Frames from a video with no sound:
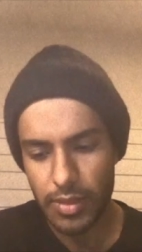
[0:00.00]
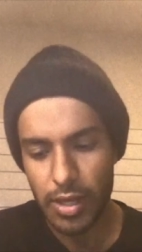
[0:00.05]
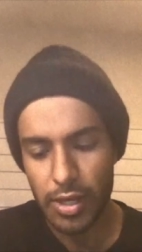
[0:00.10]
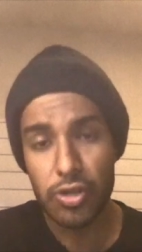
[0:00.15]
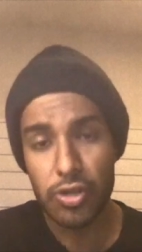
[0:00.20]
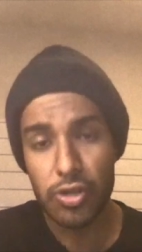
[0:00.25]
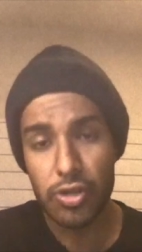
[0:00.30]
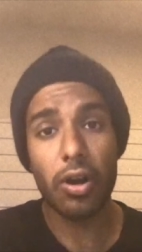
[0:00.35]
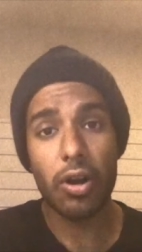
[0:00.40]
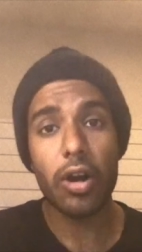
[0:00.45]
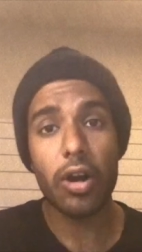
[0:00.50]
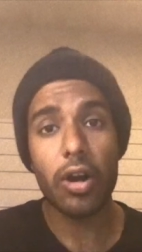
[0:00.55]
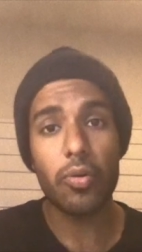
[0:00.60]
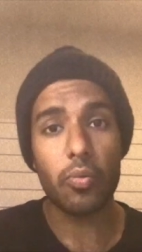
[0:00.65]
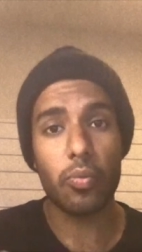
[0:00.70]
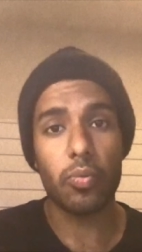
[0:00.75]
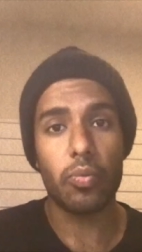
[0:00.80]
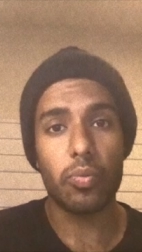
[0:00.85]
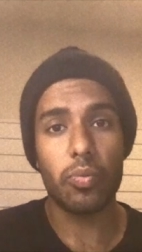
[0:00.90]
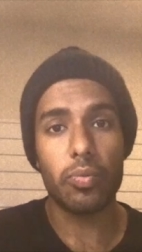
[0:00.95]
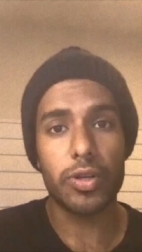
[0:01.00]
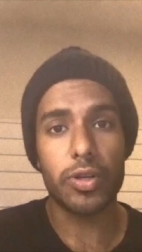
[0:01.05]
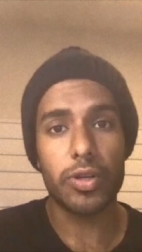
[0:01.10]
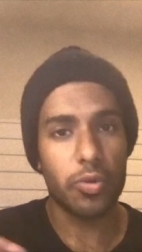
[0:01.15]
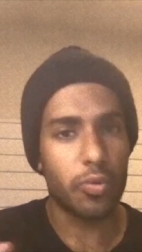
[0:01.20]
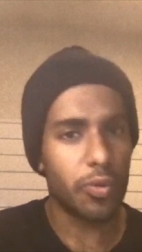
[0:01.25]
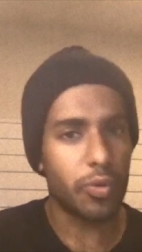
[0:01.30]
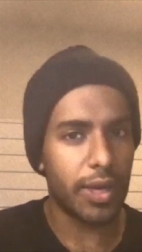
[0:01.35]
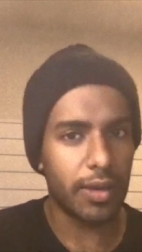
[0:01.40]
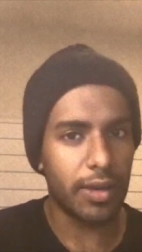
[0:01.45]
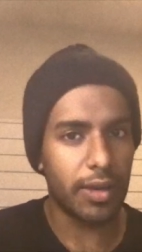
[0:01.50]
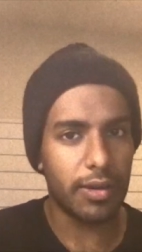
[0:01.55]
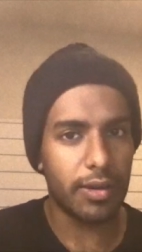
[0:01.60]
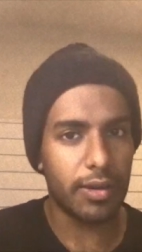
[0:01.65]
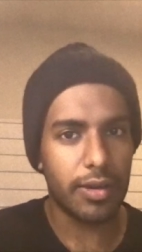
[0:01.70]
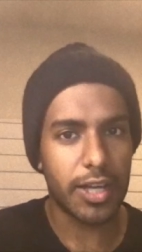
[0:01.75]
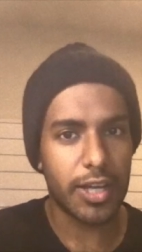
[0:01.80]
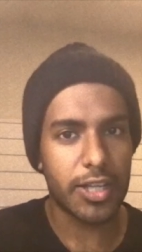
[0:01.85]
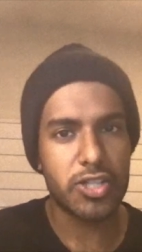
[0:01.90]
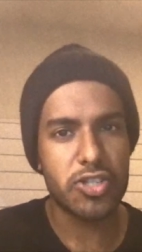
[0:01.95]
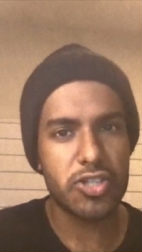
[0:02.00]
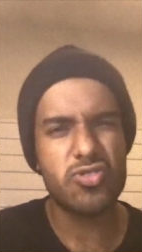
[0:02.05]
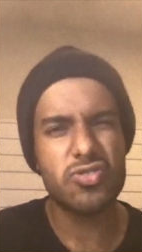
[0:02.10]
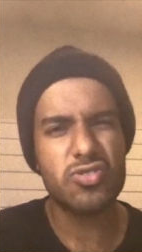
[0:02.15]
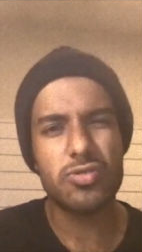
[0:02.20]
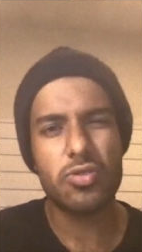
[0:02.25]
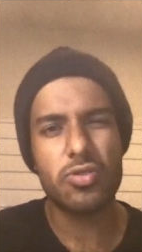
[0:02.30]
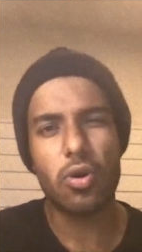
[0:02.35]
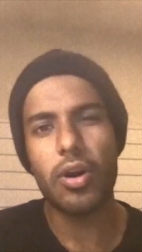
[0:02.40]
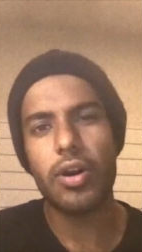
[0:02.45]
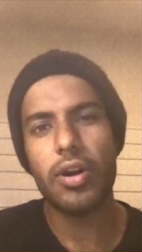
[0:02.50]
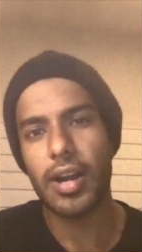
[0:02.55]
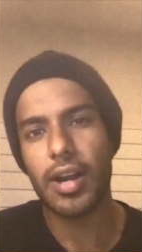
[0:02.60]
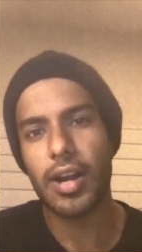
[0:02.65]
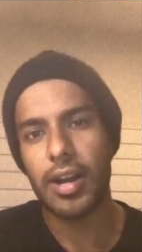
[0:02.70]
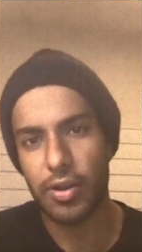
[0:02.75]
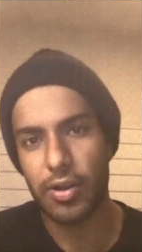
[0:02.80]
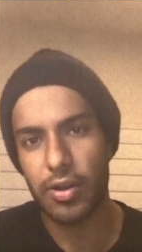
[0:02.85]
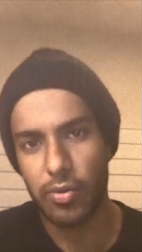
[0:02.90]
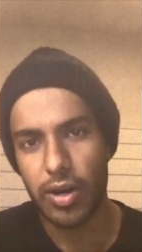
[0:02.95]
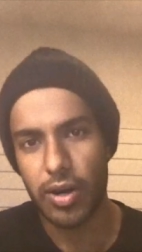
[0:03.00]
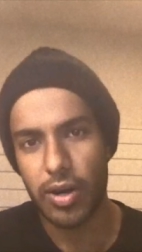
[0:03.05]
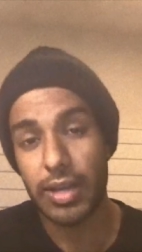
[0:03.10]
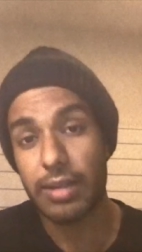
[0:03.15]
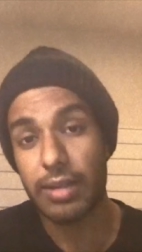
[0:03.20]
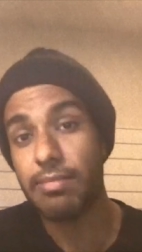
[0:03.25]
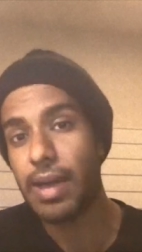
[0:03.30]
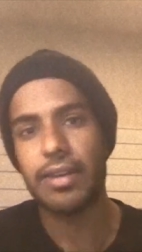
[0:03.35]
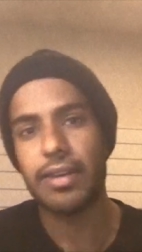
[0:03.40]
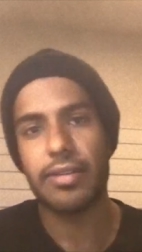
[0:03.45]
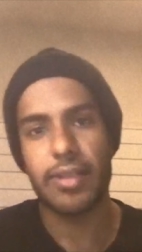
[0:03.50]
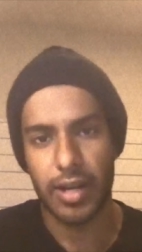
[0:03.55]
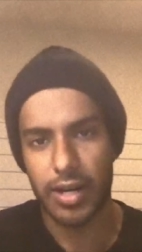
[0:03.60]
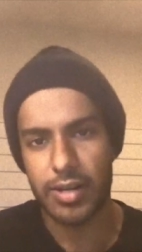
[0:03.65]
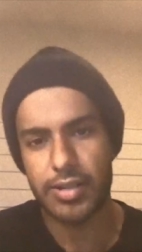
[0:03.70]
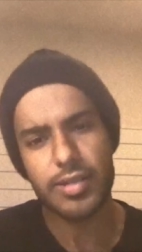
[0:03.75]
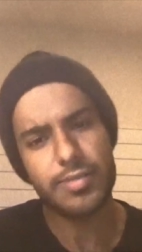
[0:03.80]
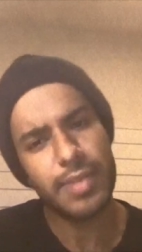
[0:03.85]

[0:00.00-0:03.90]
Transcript: you're not doing extraordinary work in many regards.